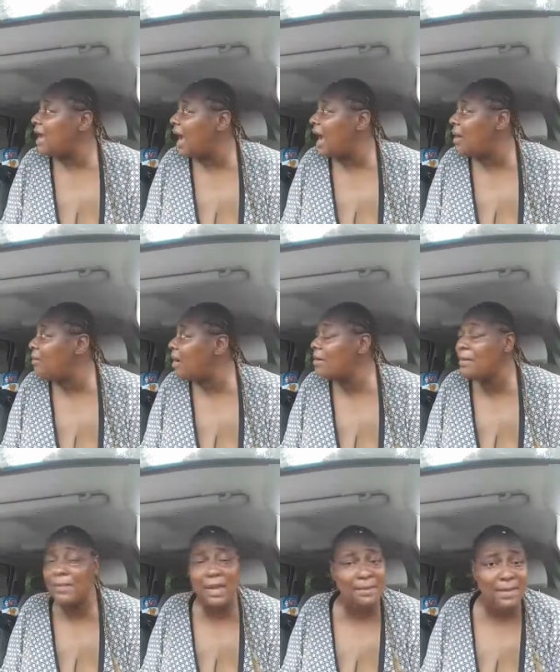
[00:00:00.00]
I don't want
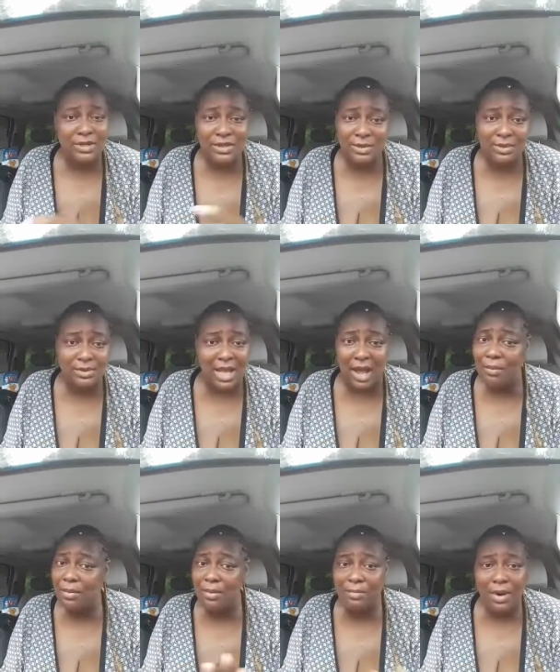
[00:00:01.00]
him to commit suicide. I
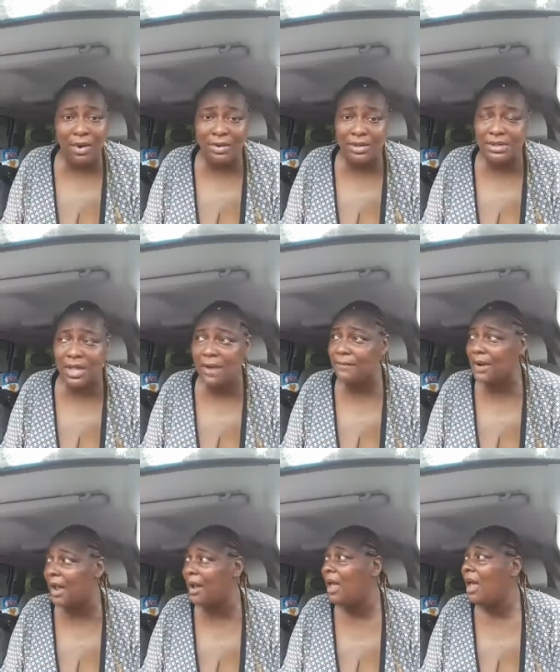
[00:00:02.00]
don't want him to hurt himself
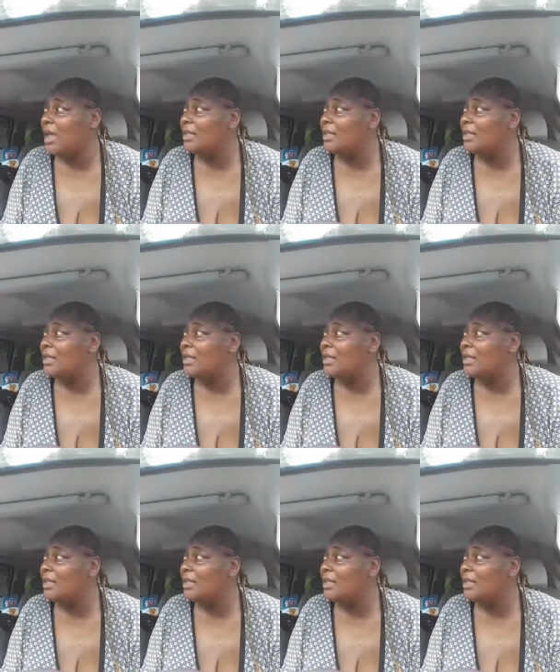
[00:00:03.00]
now.